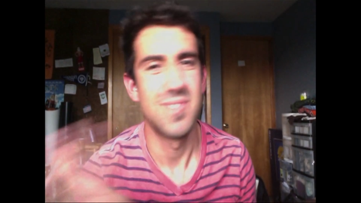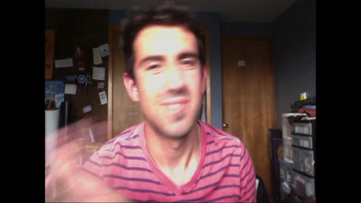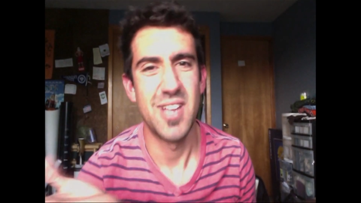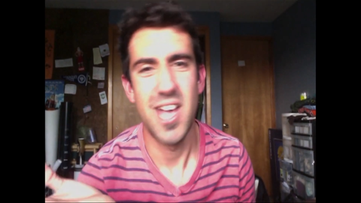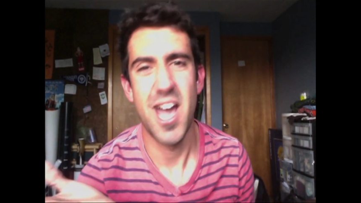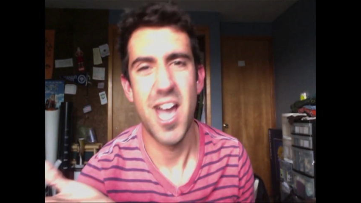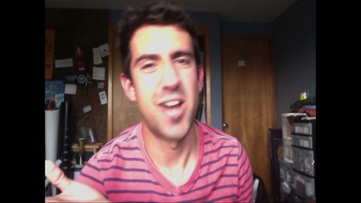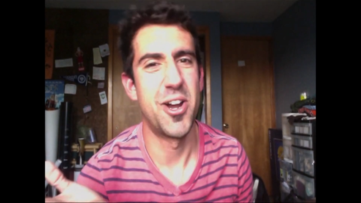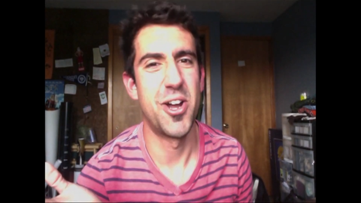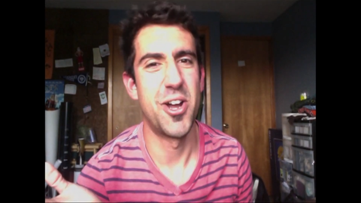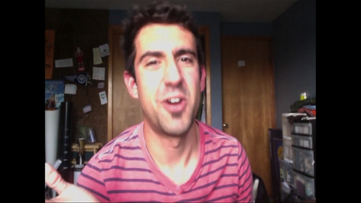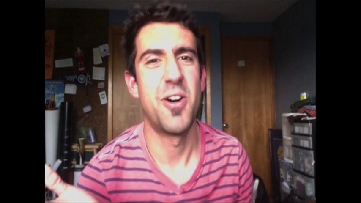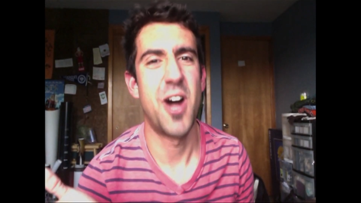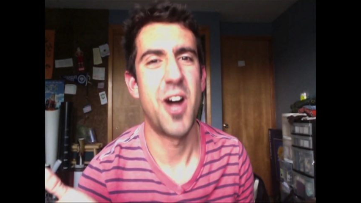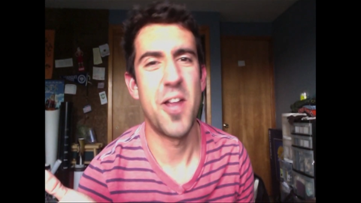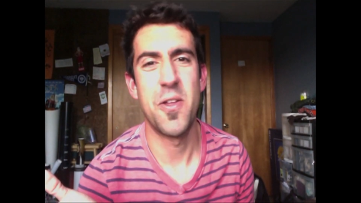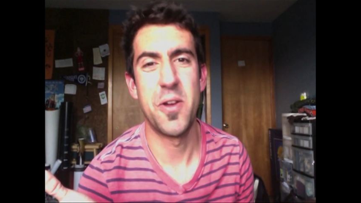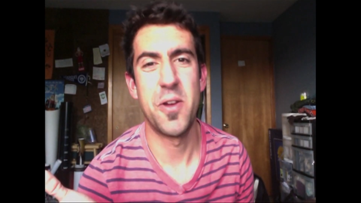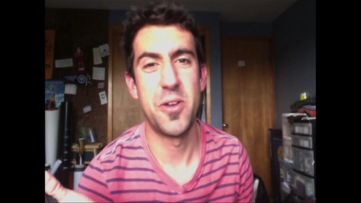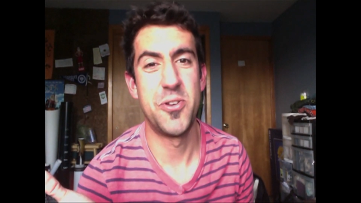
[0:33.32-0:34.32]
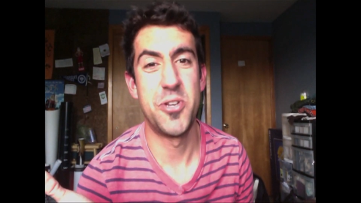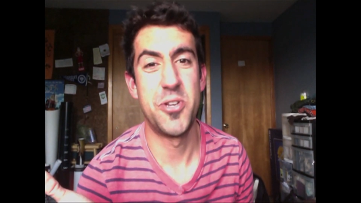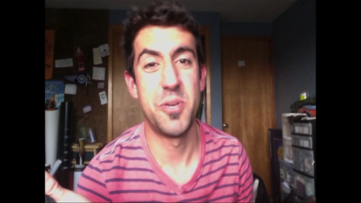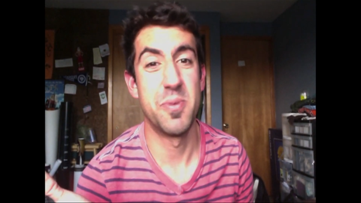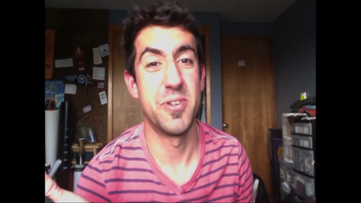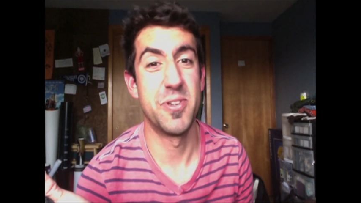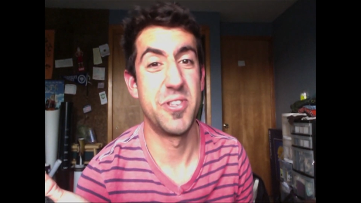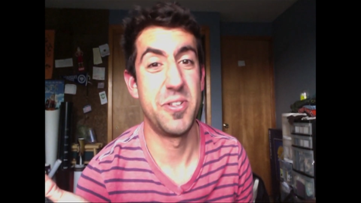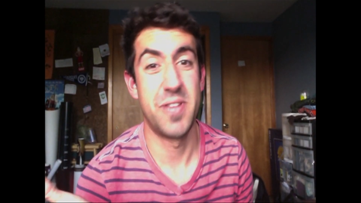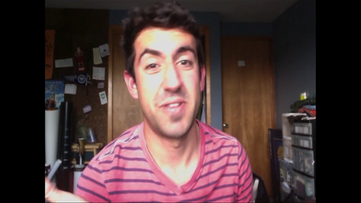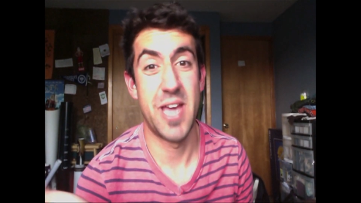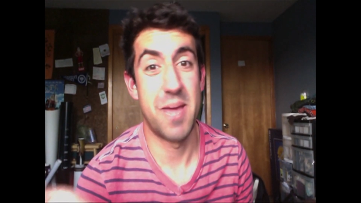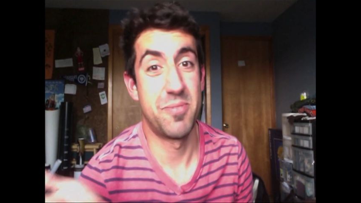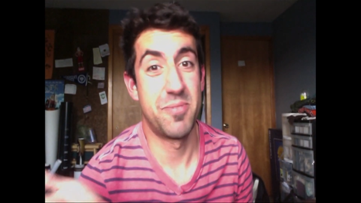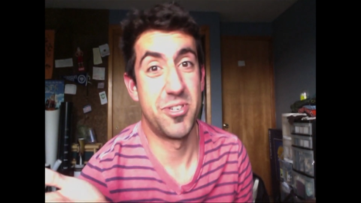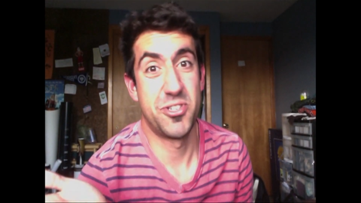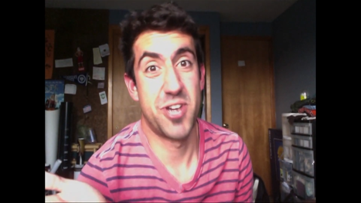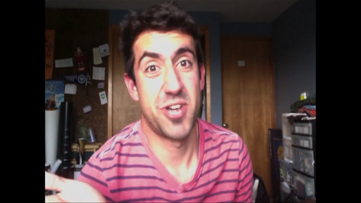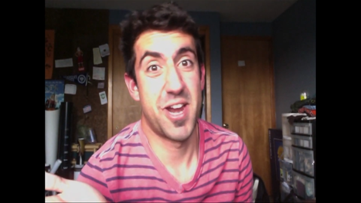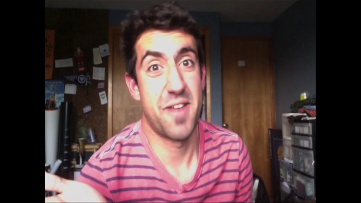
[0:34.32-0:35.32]
I don't know. Other YouTubers do that. I'm
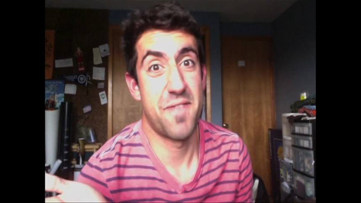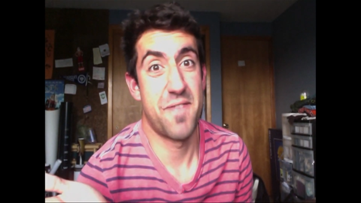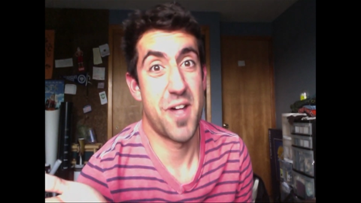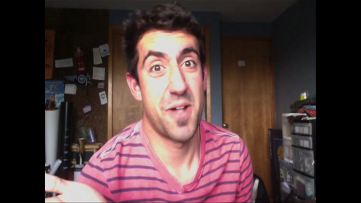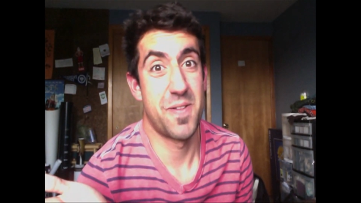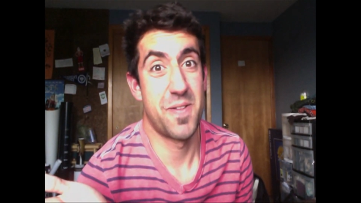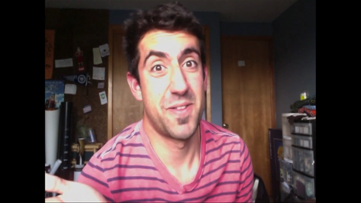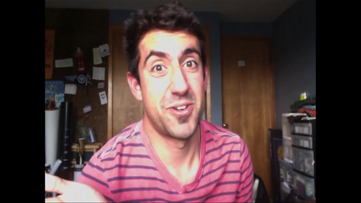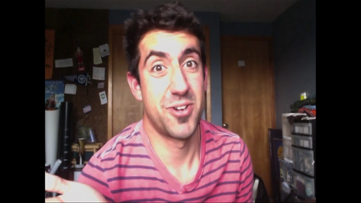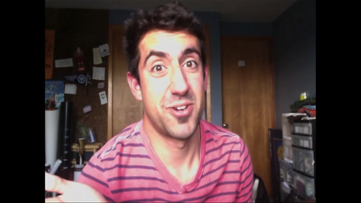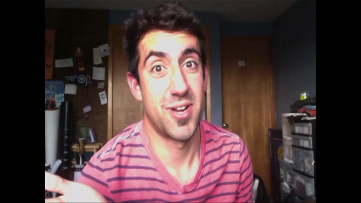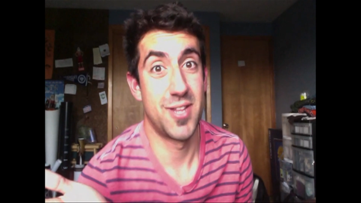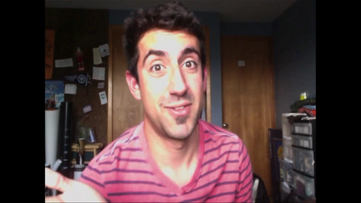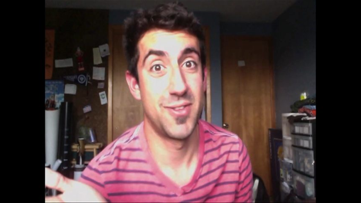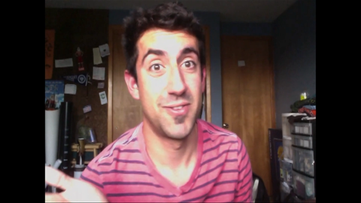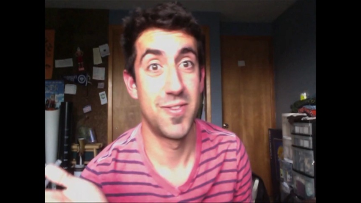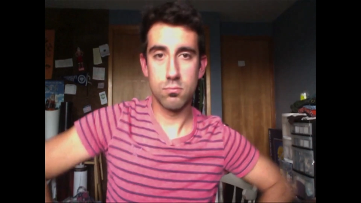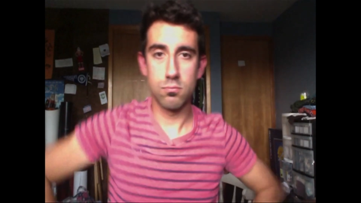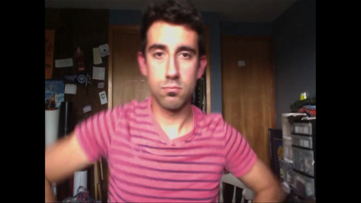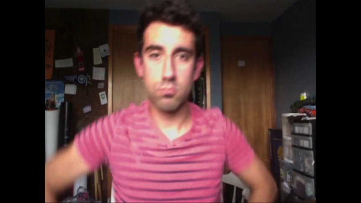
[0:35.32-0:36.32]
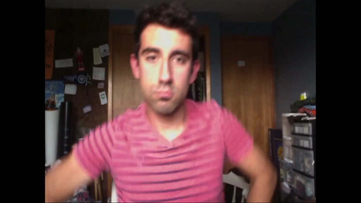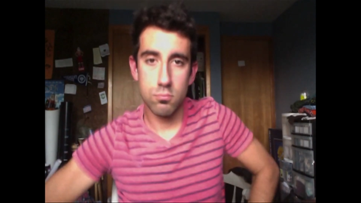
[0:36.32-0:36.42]
just trying to follow the trends.